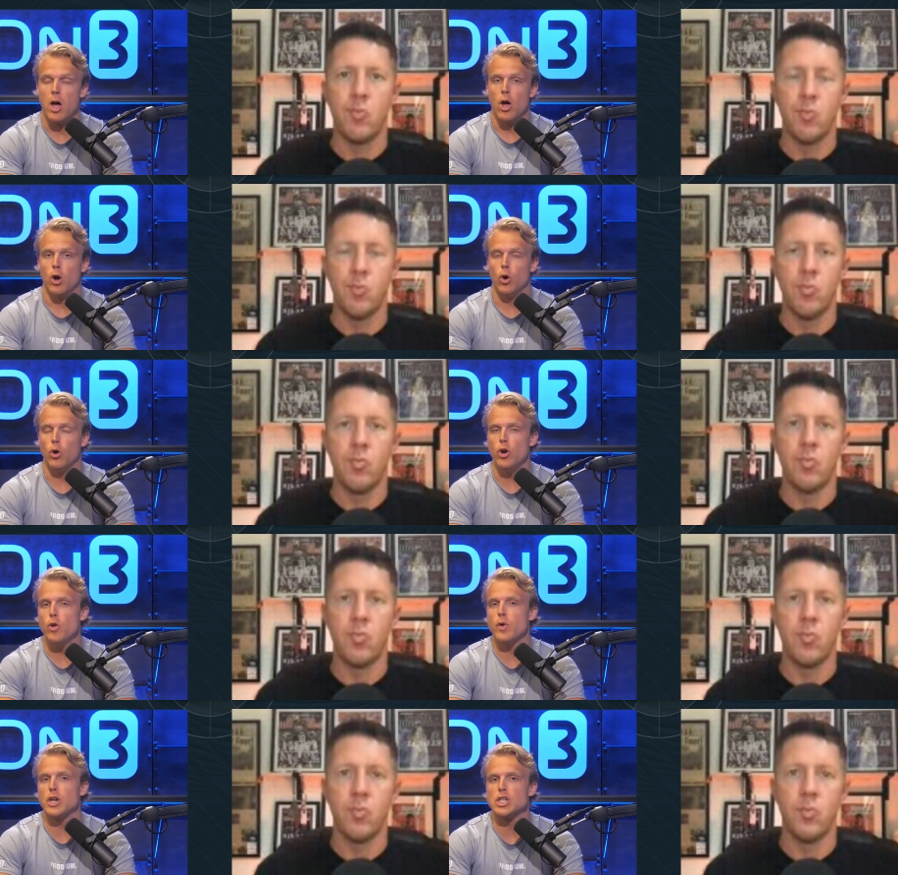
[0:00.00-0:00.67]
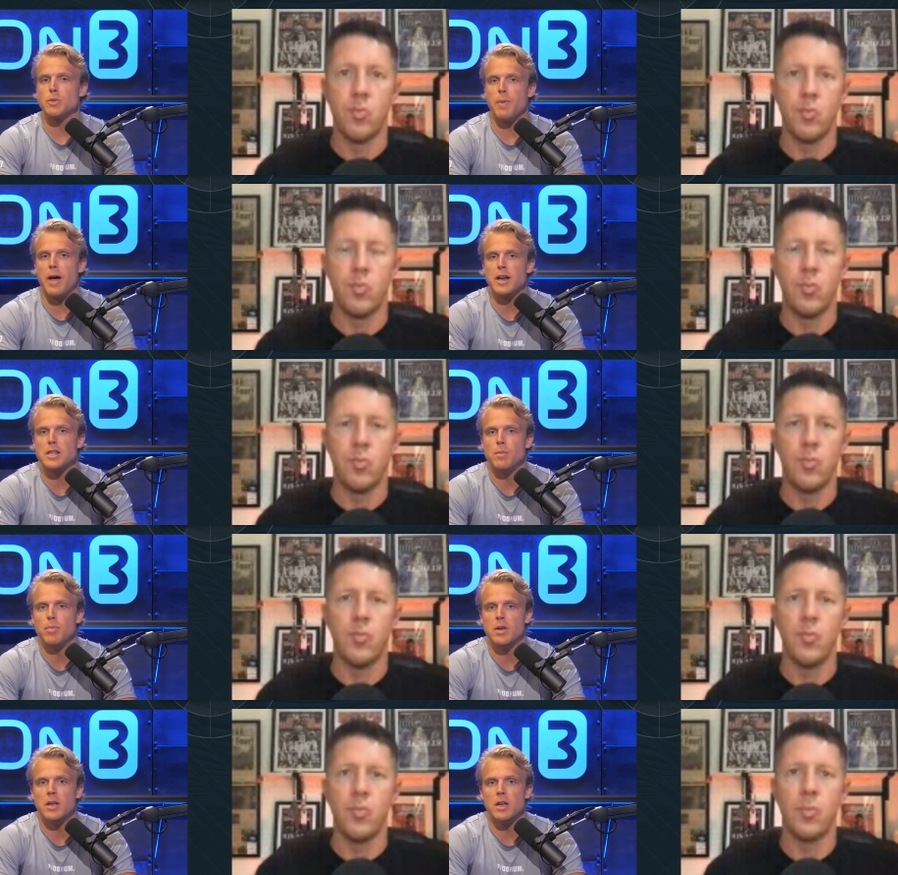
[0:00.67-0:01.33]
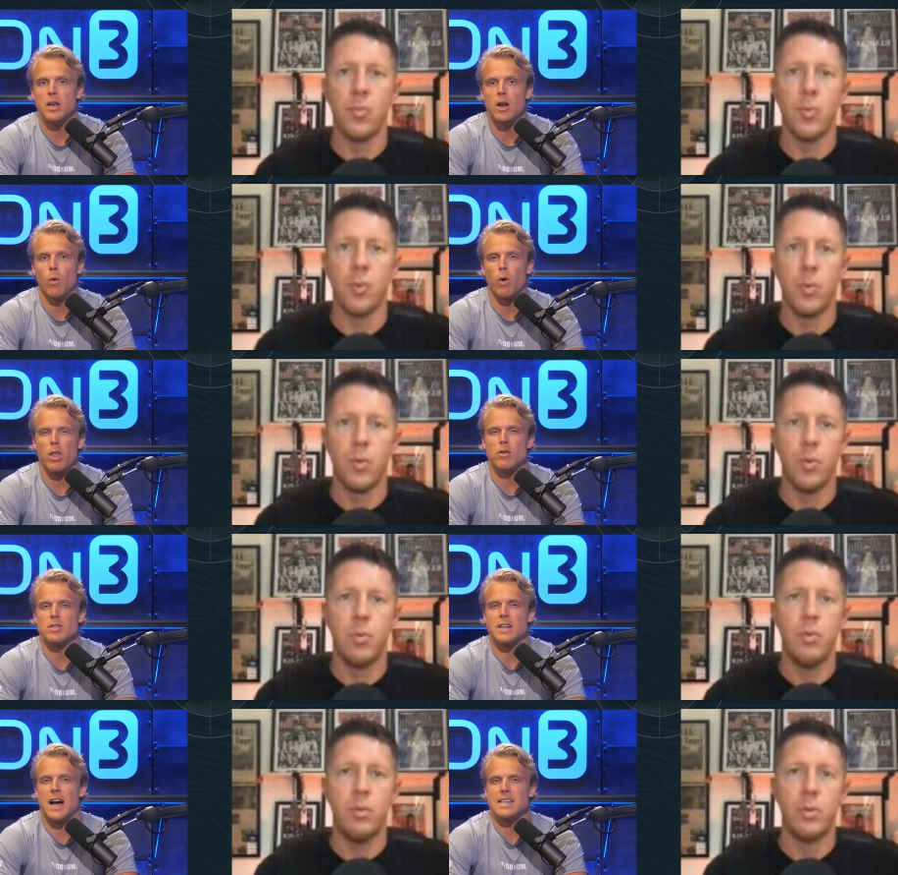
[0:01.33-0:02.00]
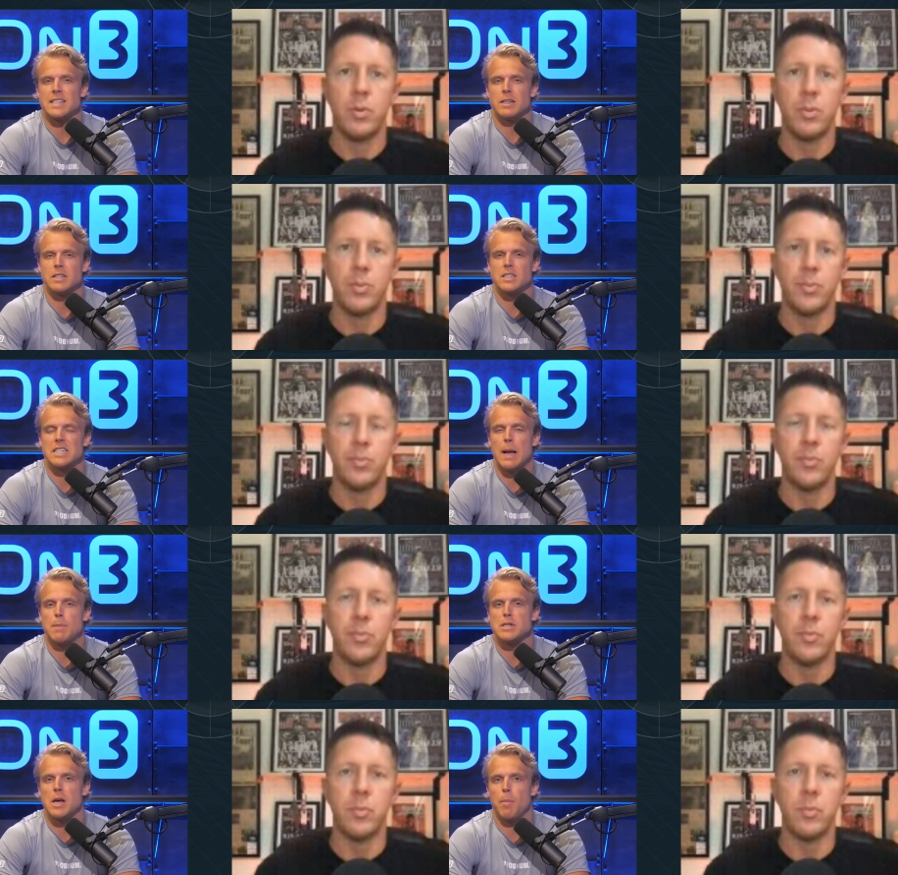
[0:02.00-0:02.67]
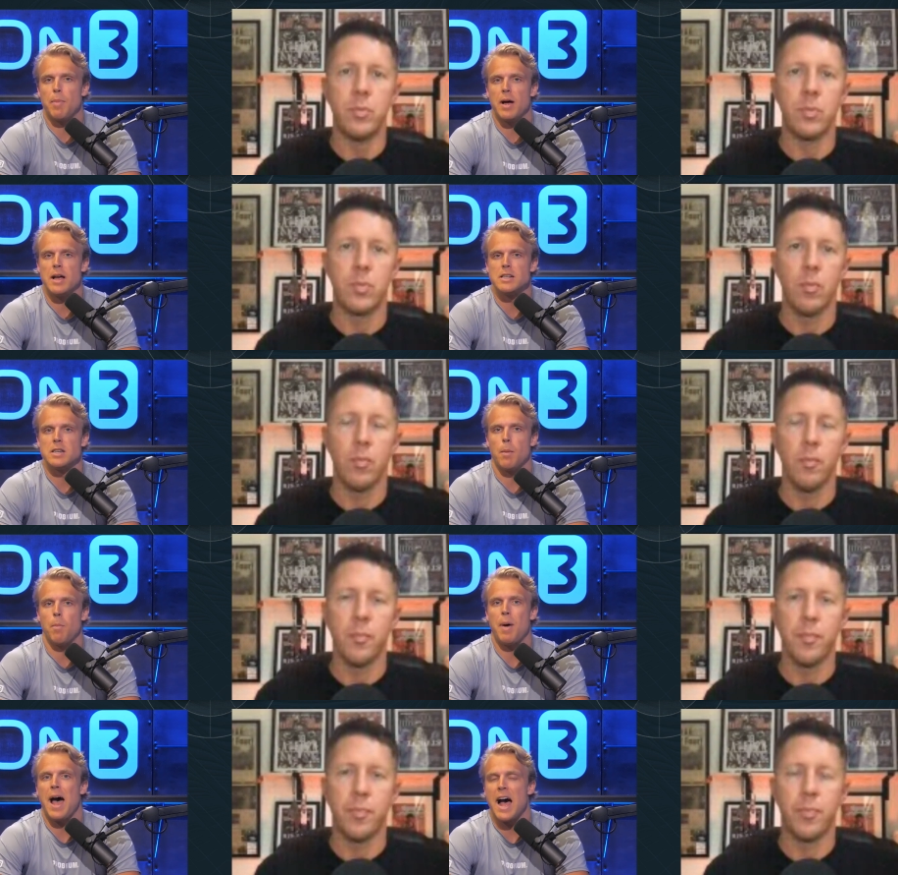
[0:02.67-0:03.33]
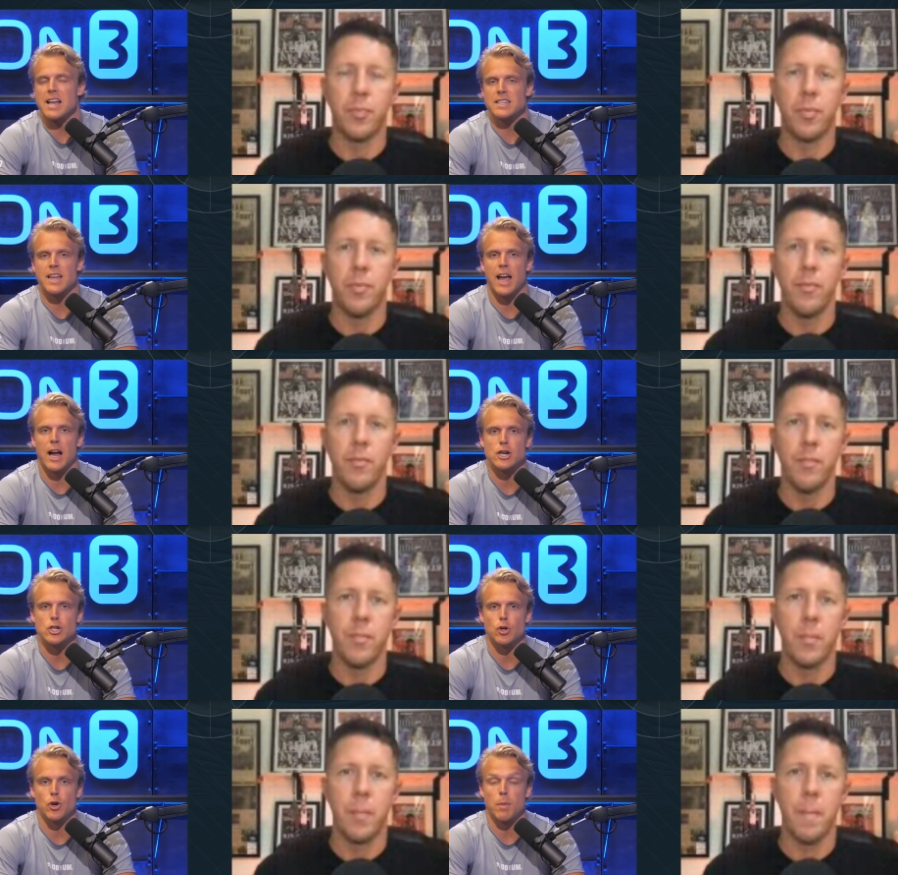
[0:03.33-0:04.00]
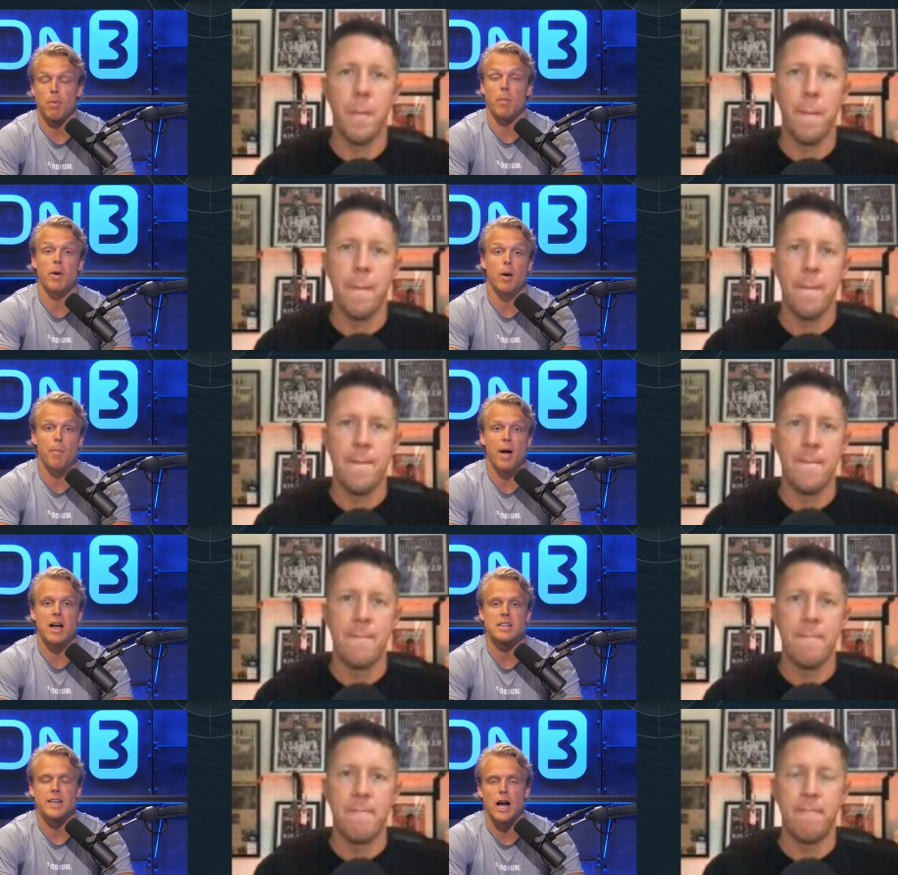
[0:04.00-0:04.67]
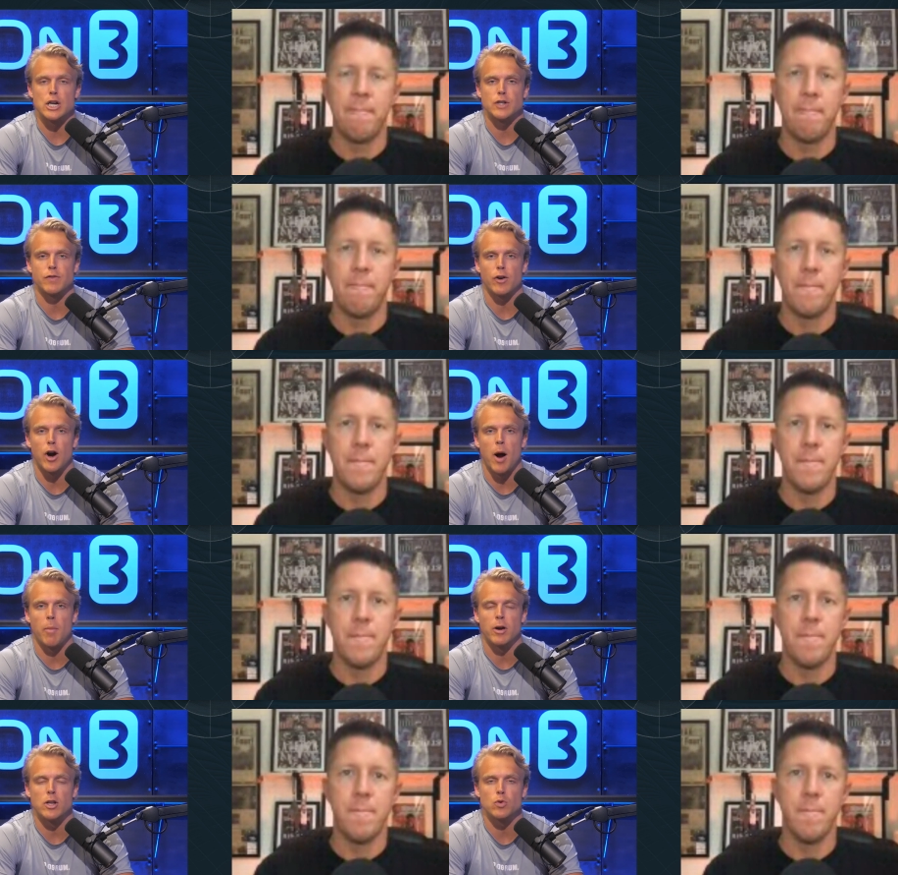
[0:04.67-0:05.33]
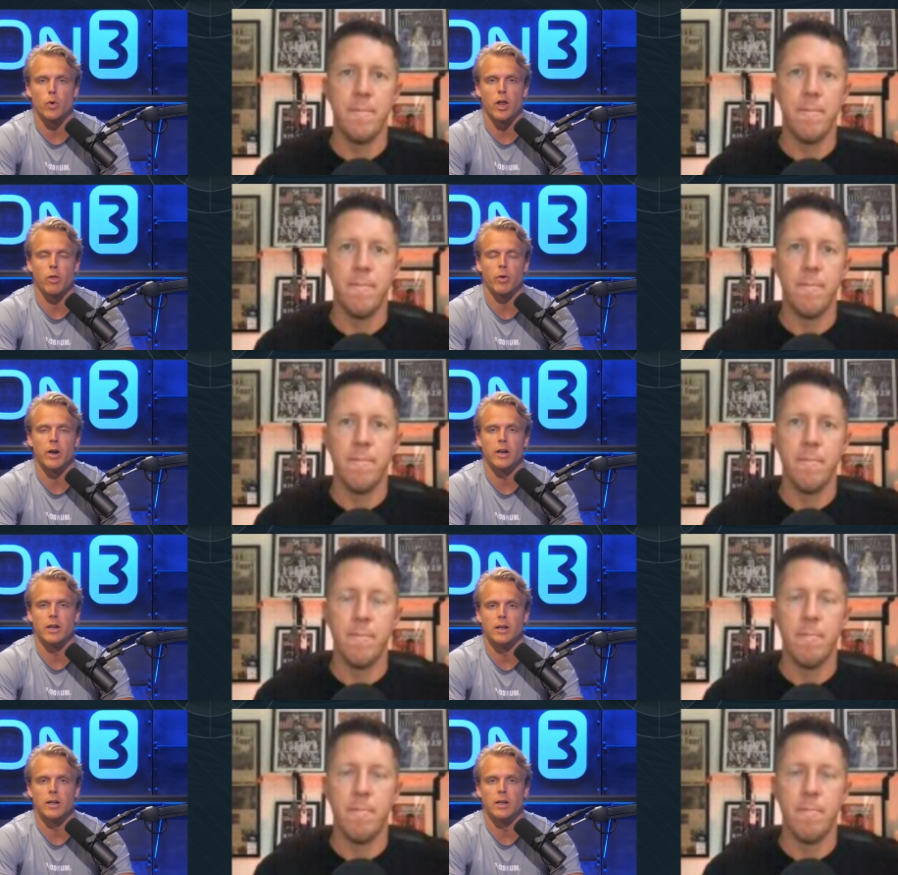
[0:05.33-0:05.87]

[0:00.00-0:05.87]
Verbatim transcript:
Speaker 1: who do you expect to be, one of those guys that steps up as a pass catcher, or the premier pass catcher for Auburn in 23?